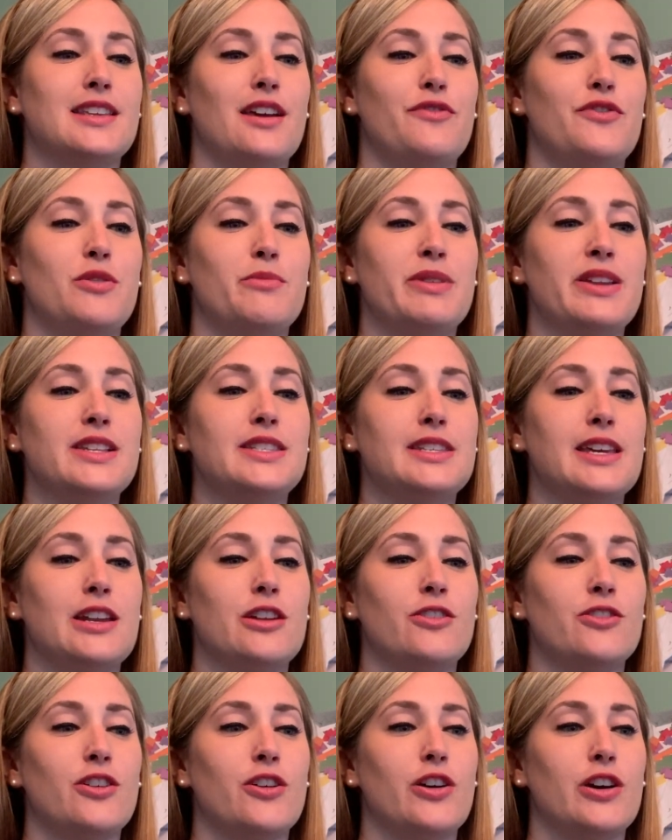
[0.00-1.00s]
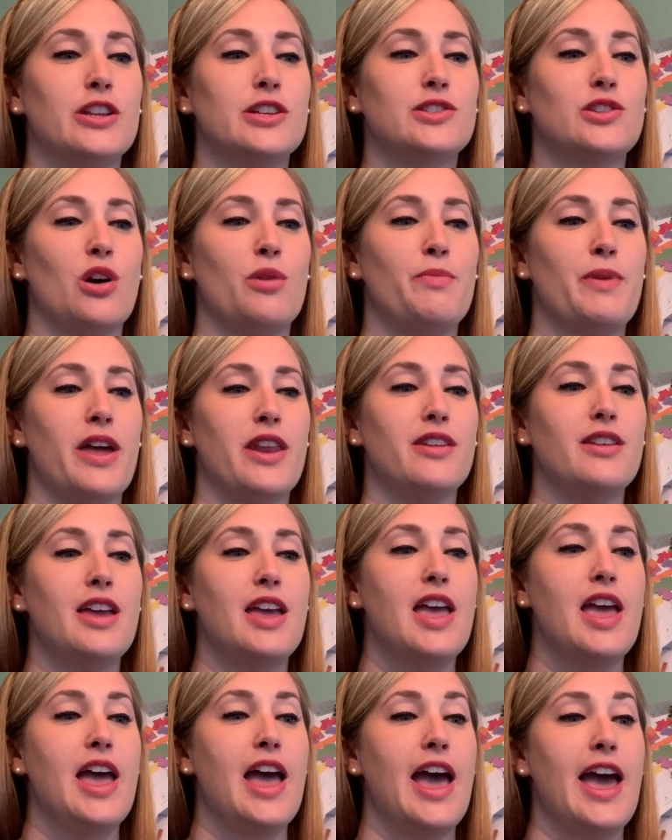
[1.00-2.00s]
A few minutes later, the hood is open
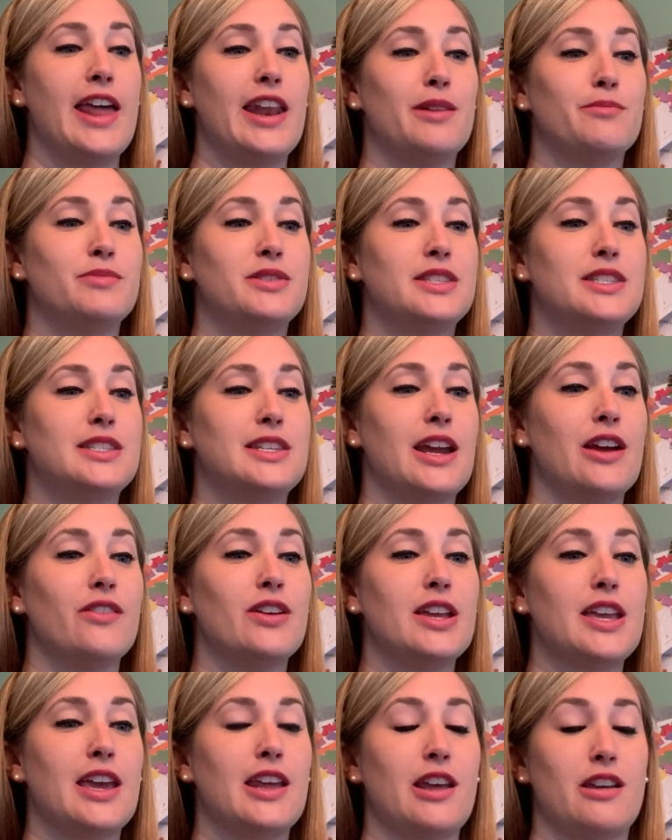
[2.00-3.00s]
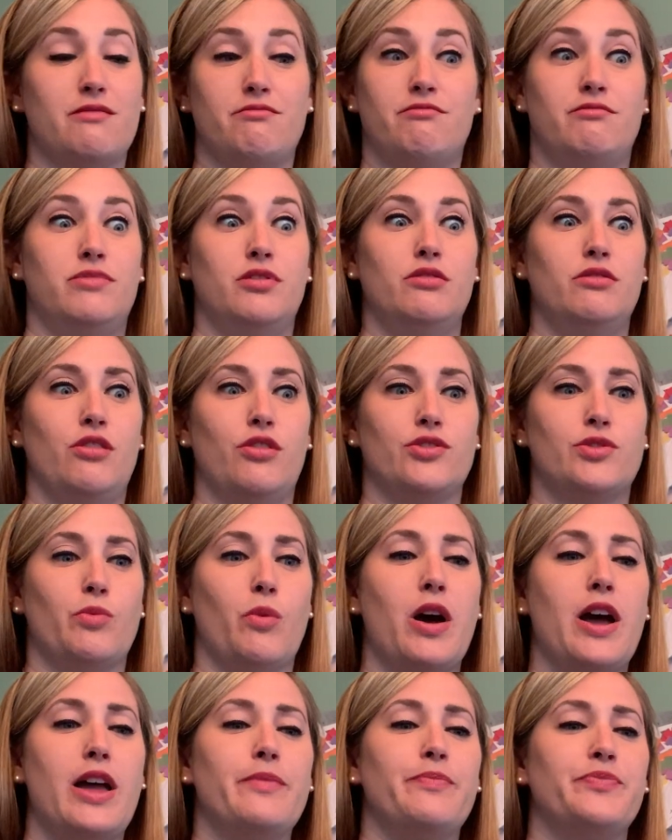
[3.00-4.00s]
and I'm staring in at who knows
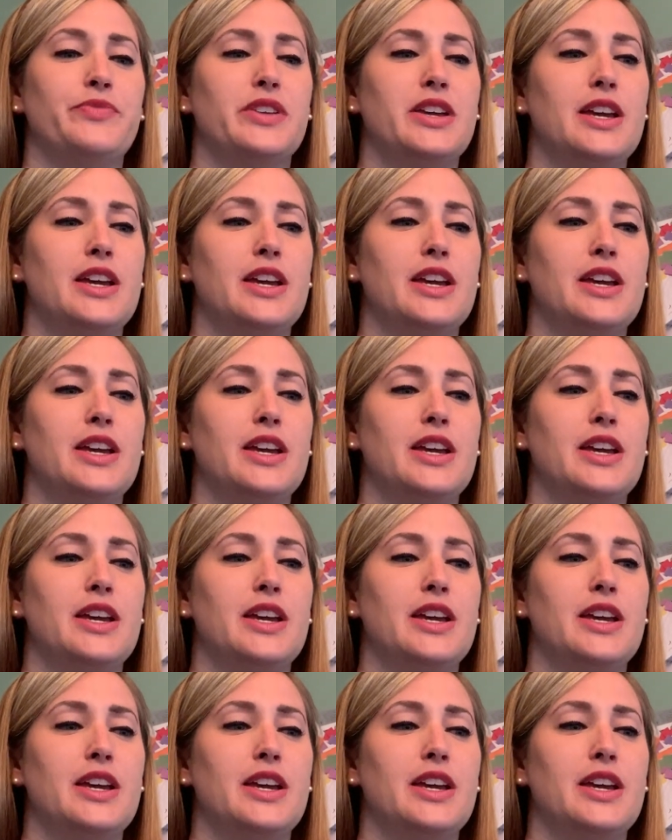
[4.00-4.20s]
what.